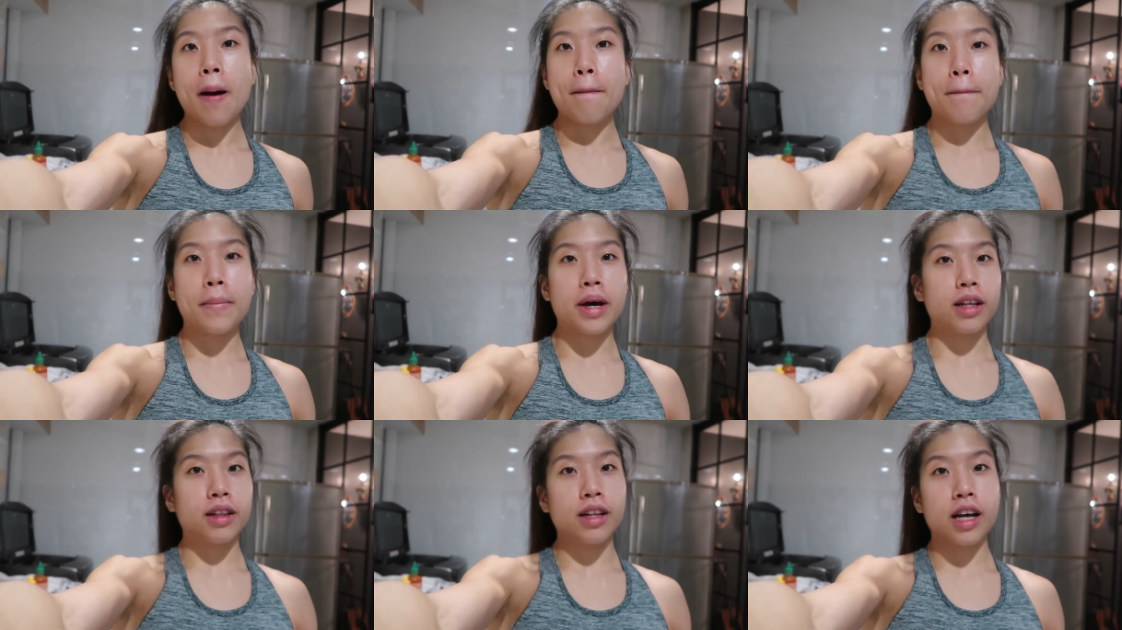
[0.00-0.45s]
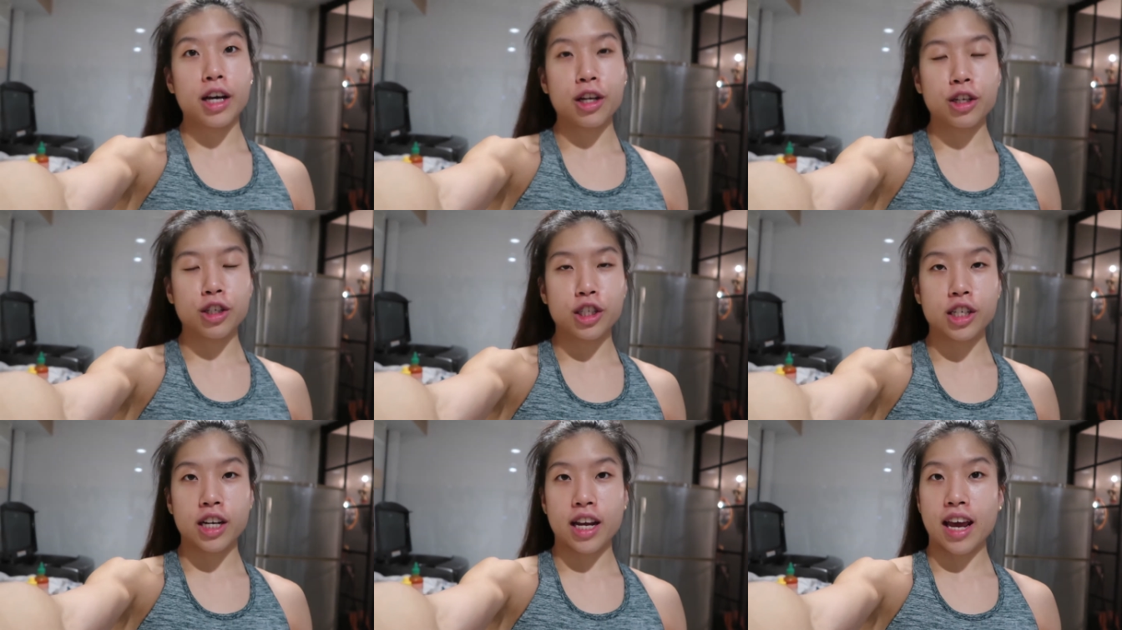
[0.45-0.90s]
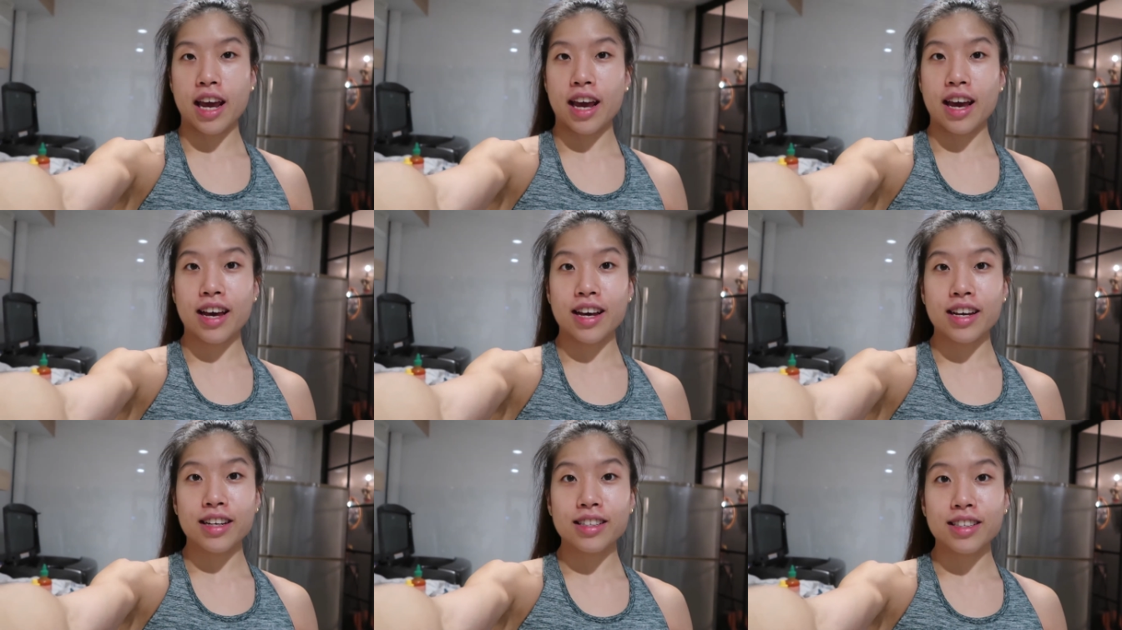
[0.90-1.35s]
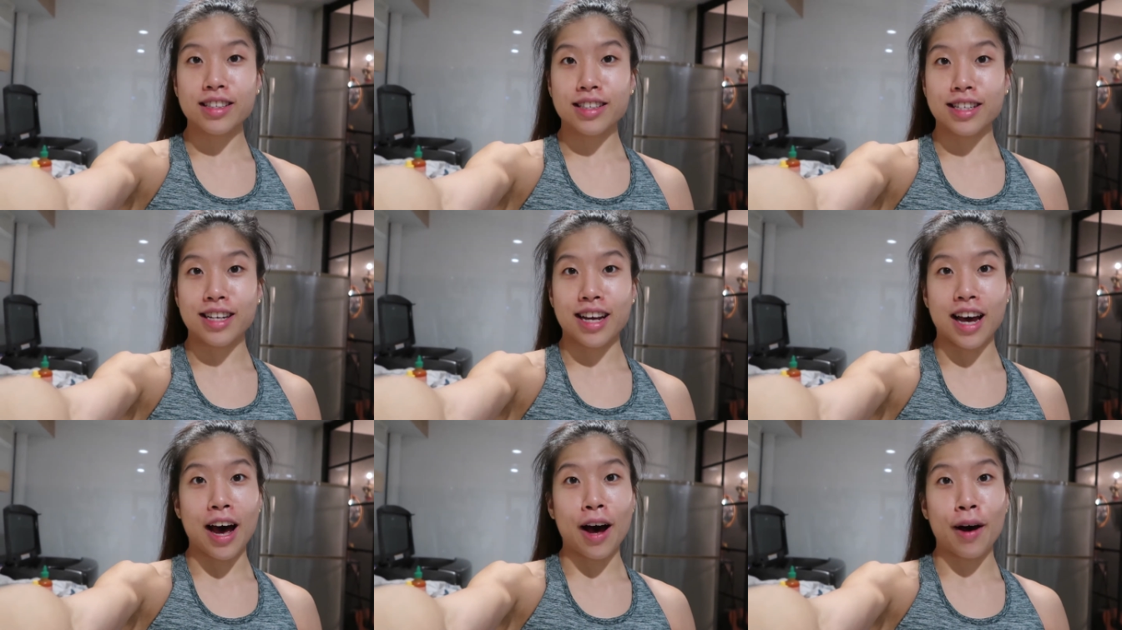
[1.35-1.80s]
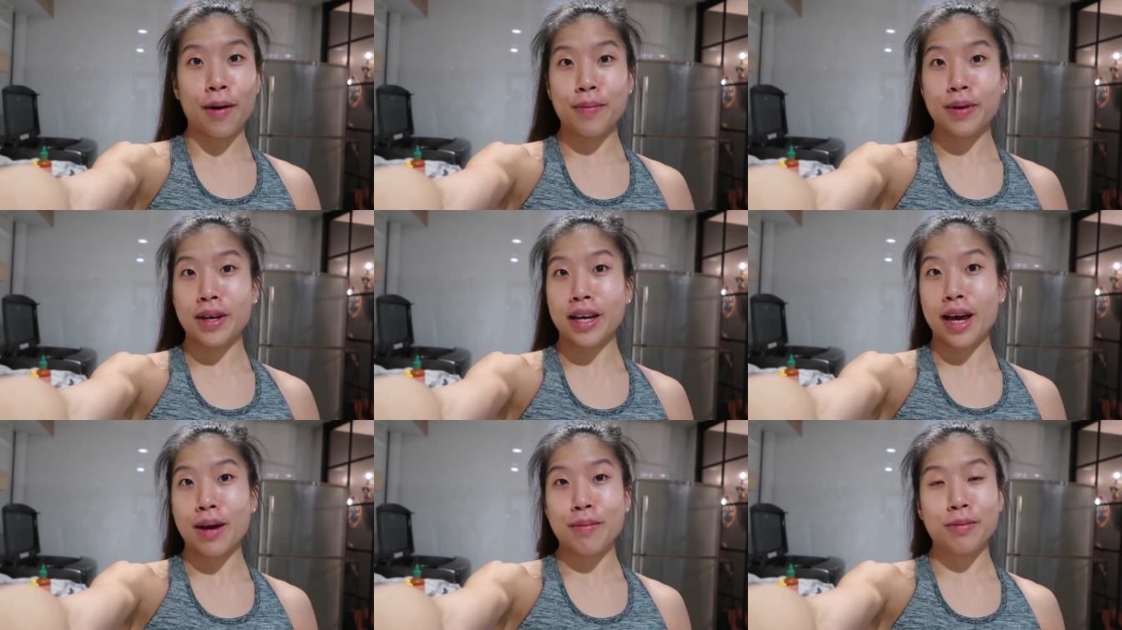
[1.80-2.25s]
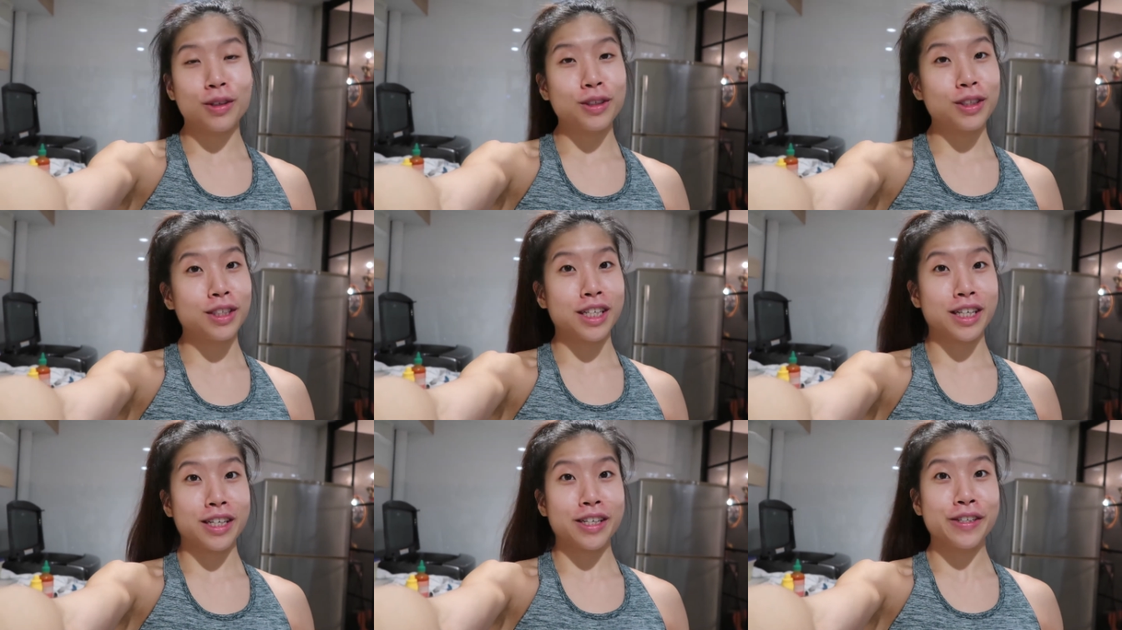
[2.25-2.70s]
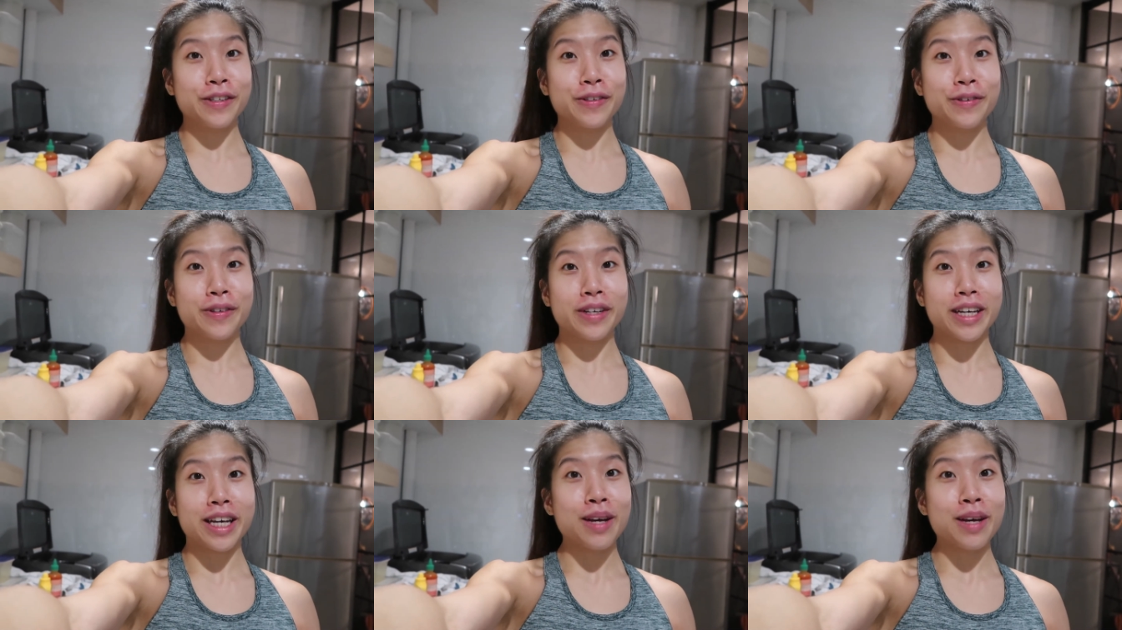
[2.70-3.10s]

my lunch and I'll be able to